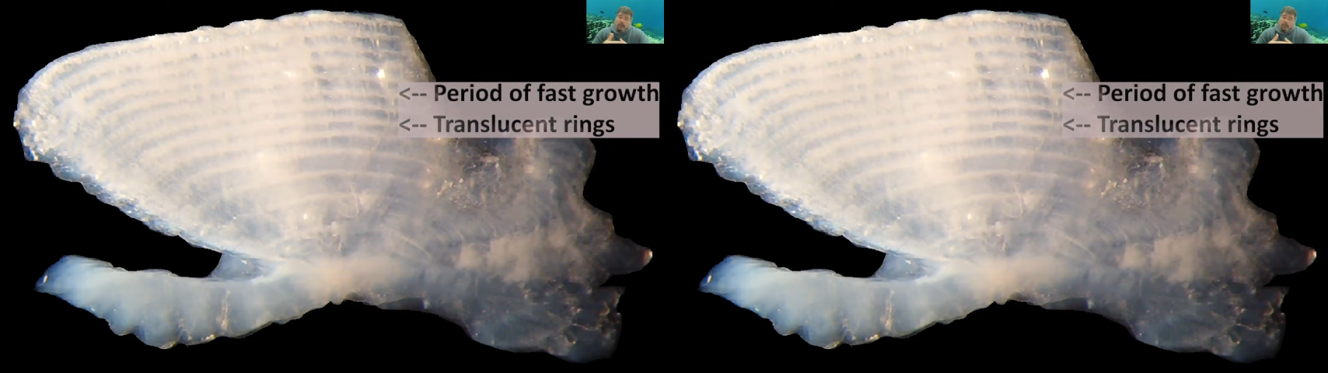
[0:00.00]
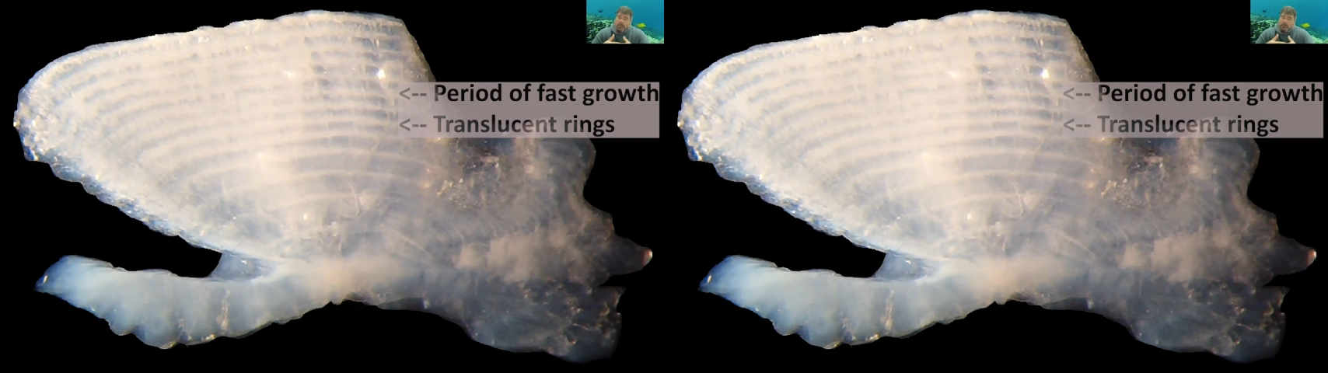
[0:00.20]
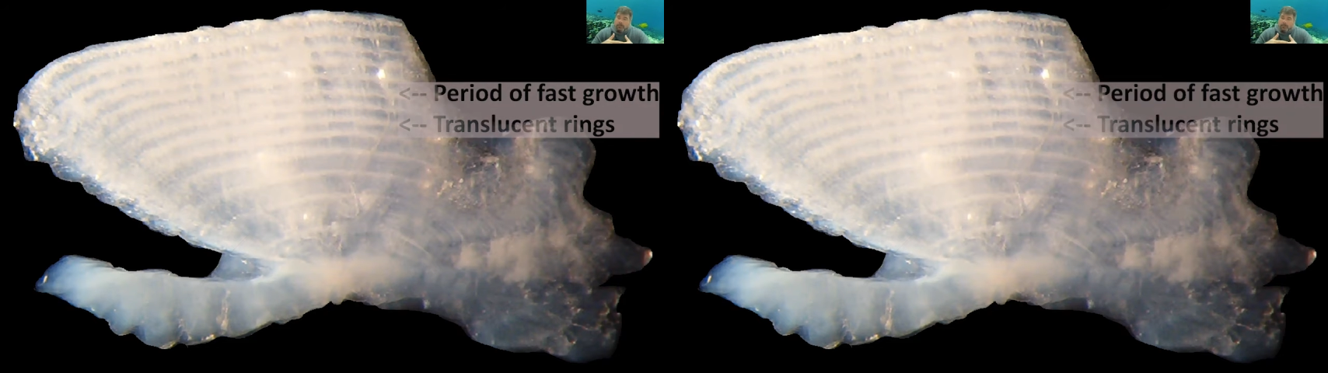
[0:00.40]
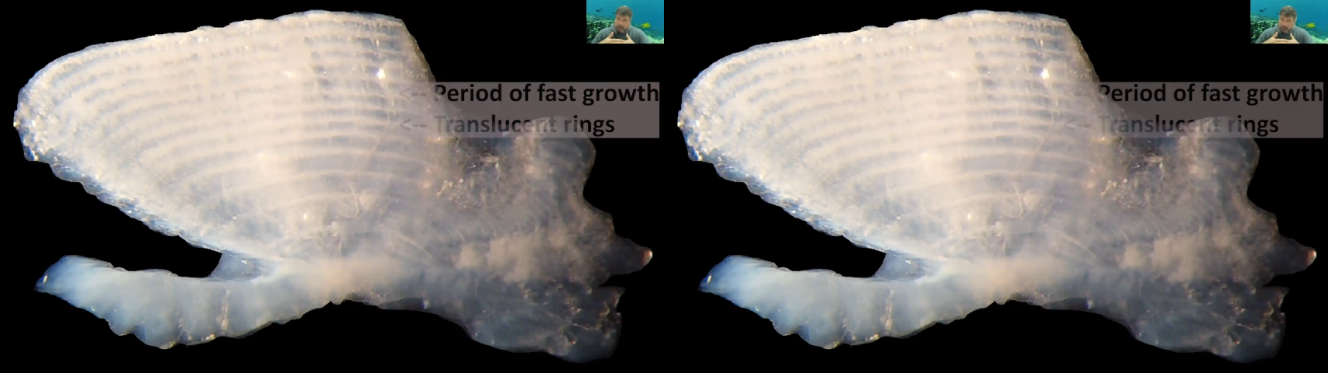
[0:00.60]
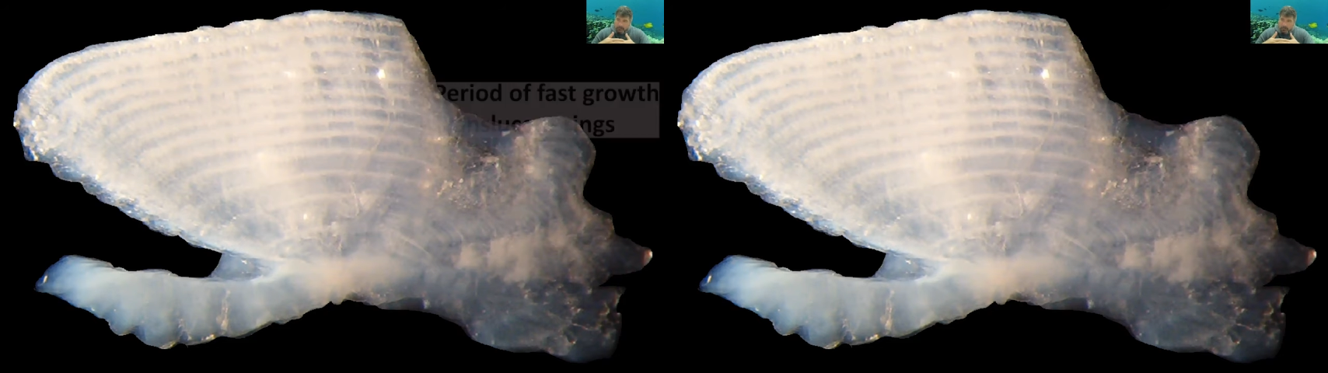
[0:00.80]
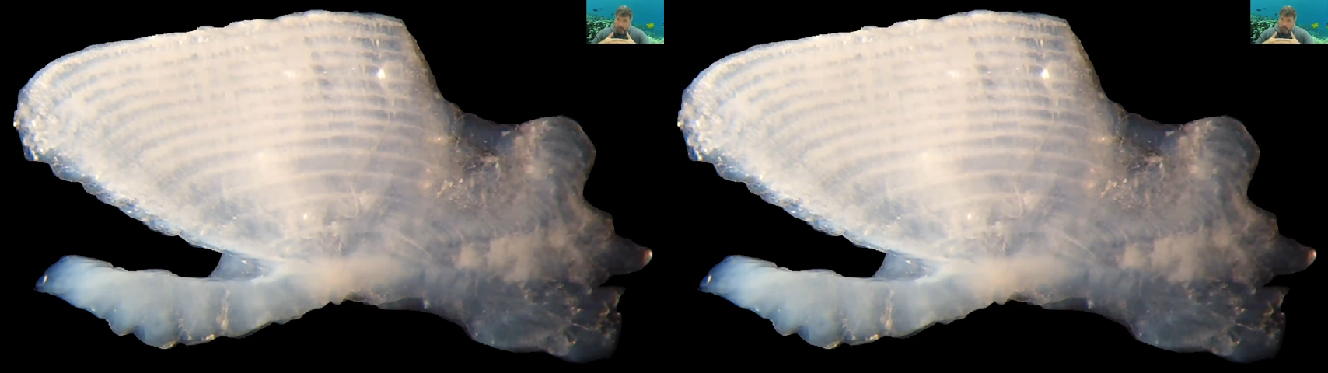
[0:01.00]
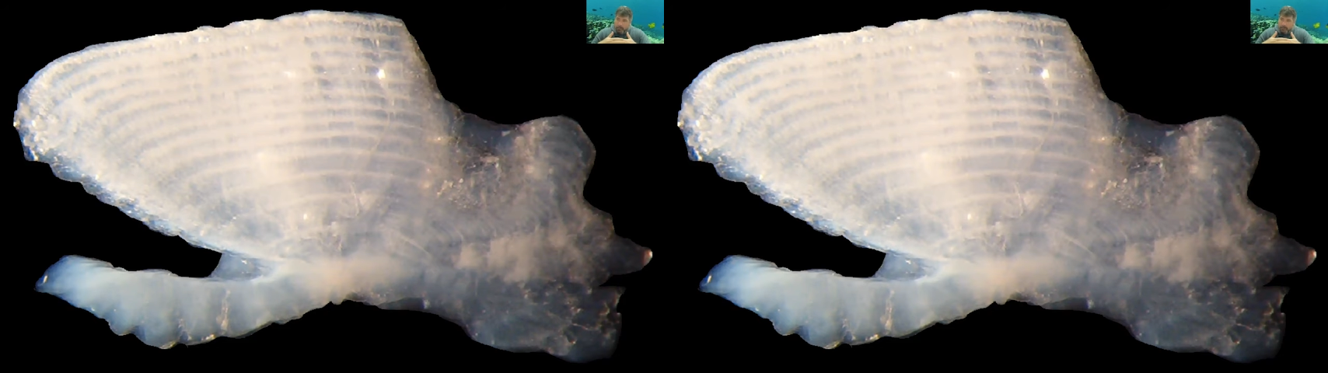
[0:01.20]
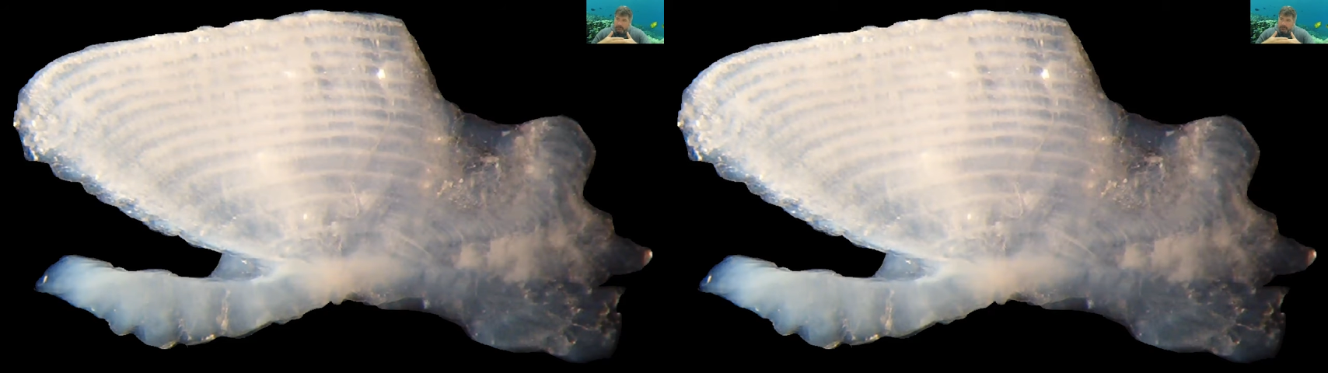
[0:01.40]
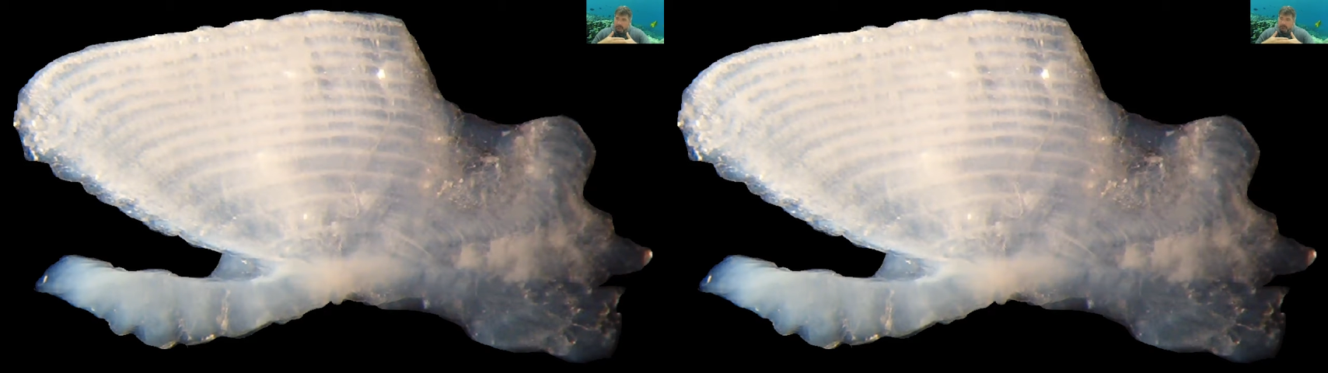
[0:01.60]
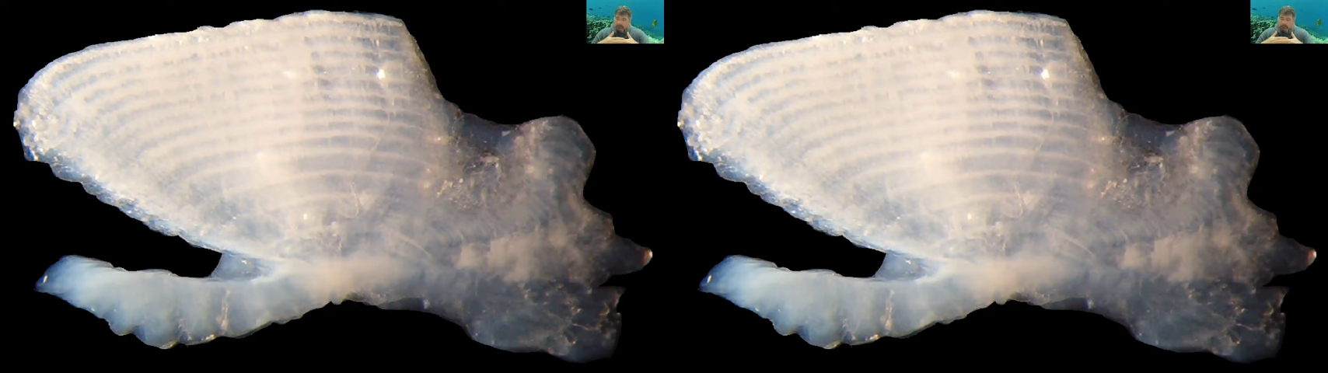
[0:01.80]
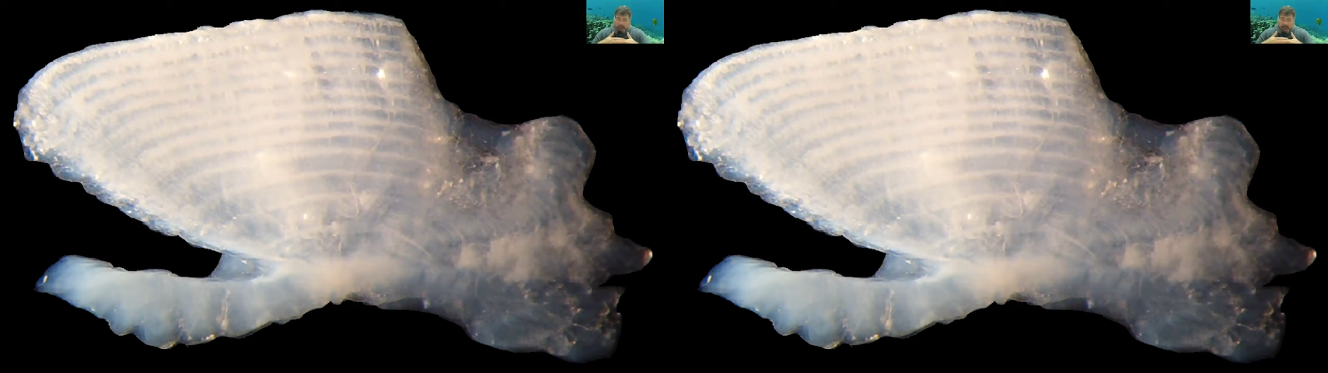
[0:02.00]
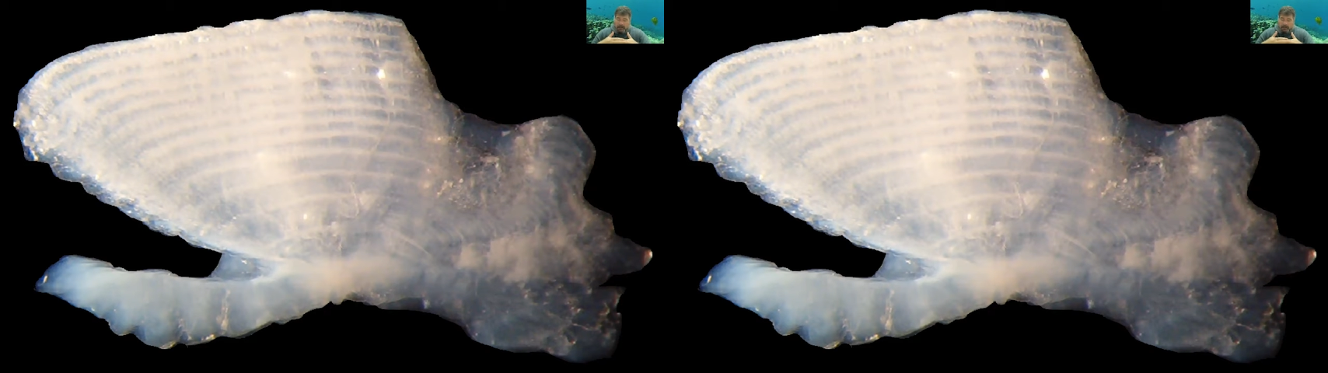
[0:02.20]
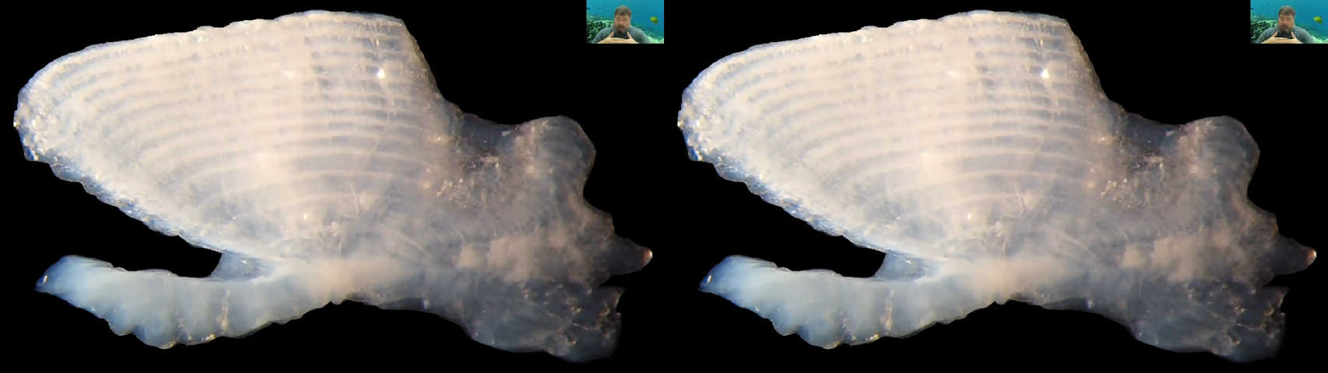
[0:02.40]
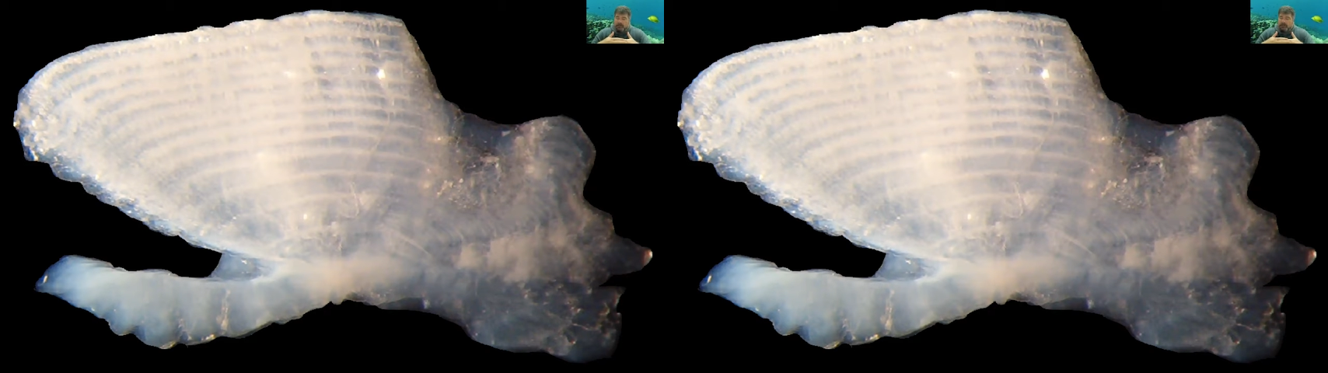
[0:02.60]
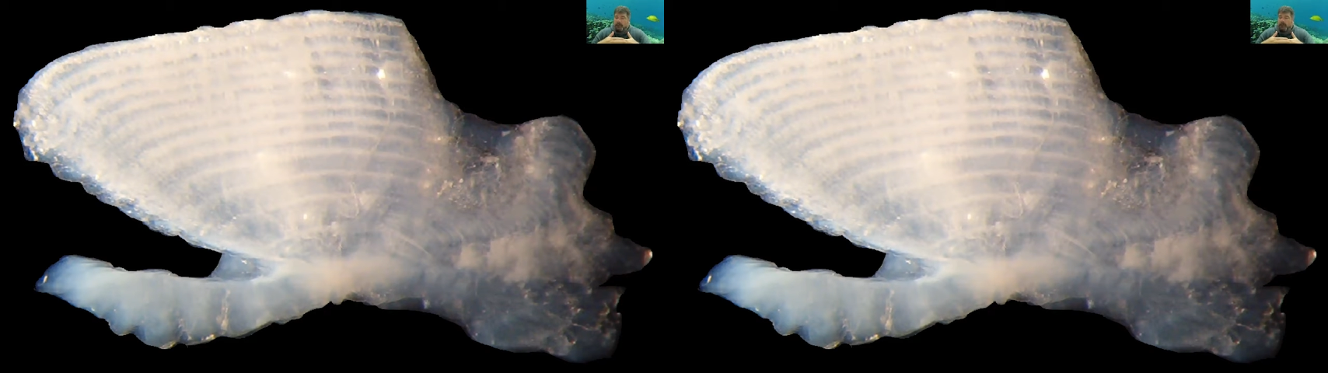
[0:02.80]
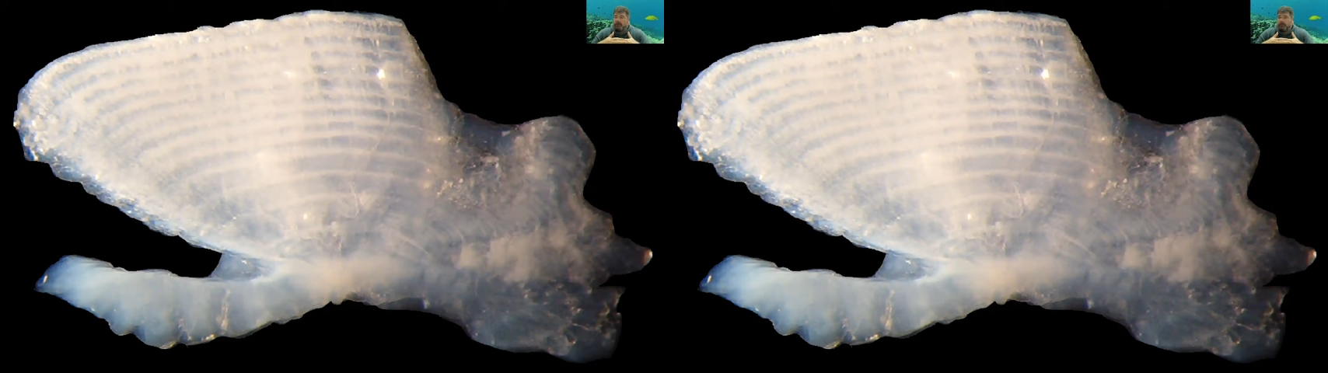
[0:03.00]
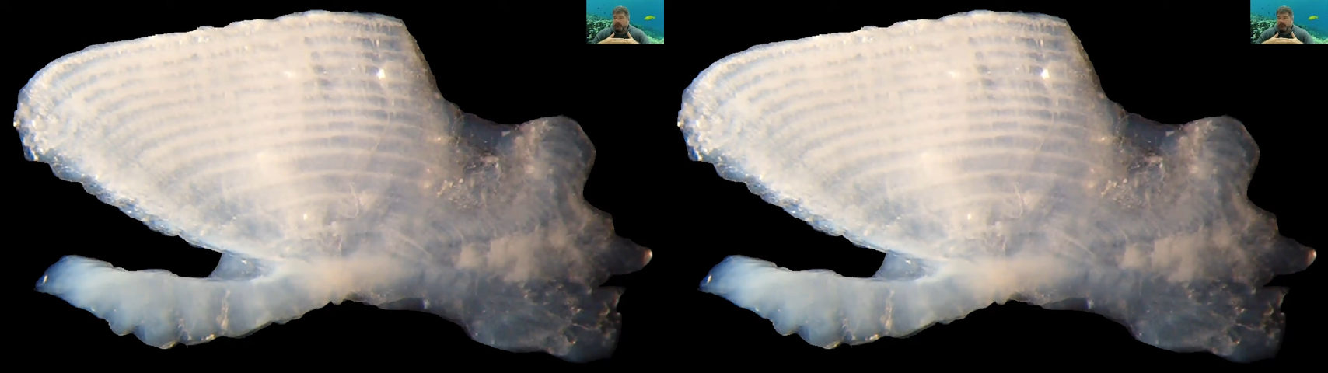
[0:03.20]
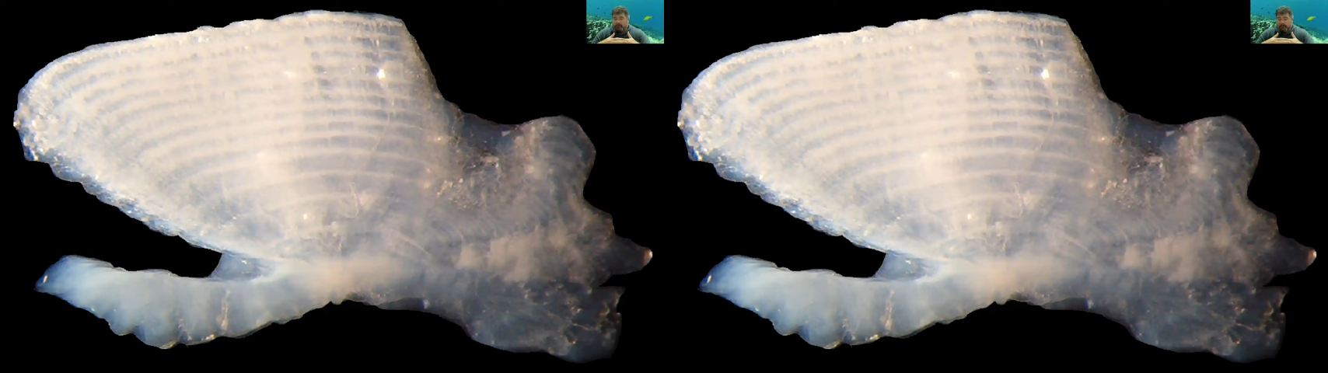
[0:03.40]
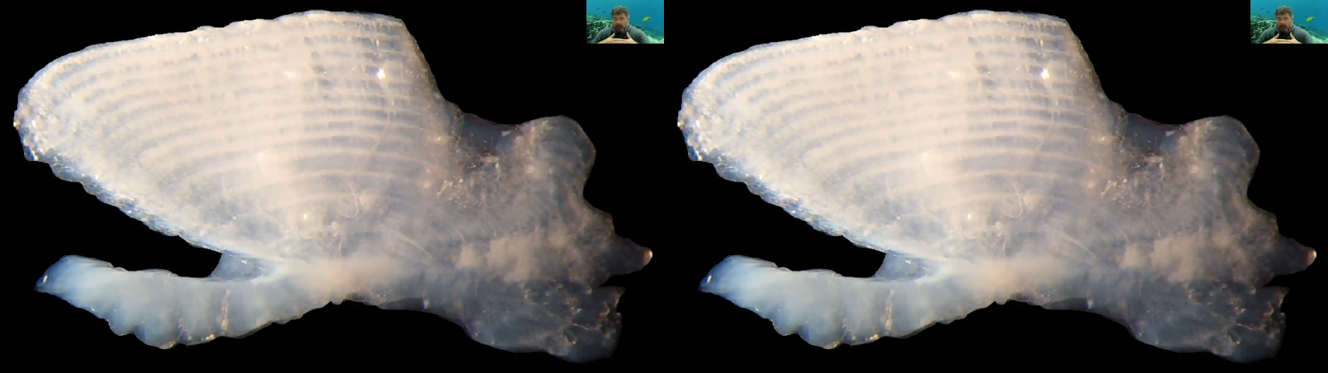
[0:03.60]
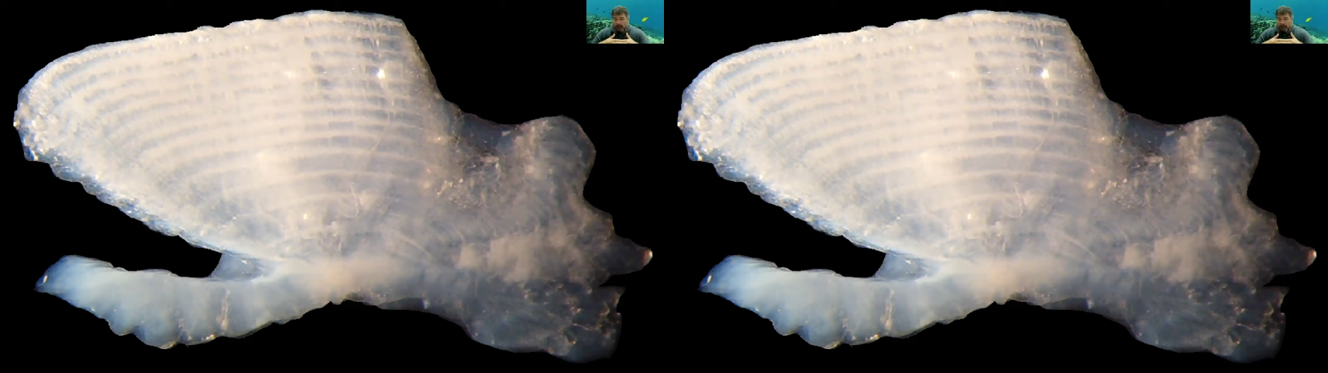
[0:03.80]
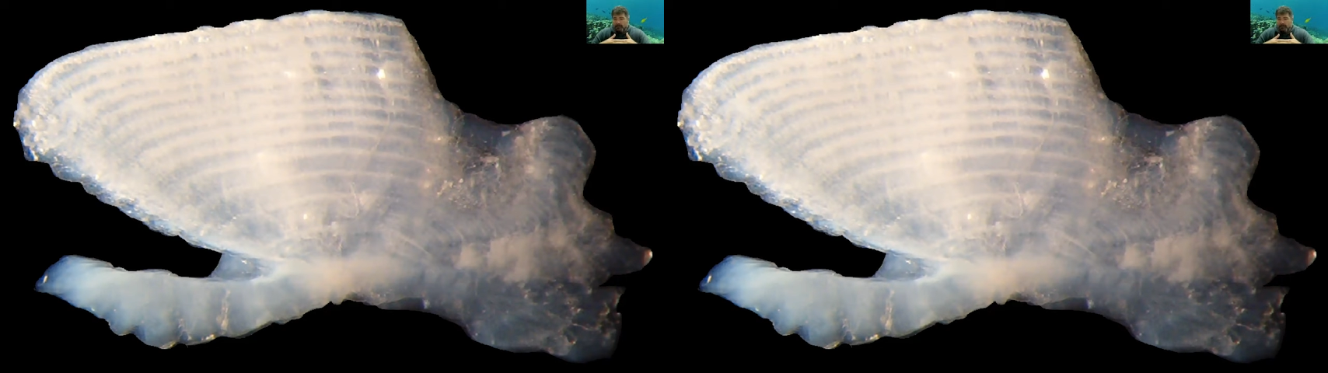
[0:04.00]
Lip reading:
[unreadable: no face in view]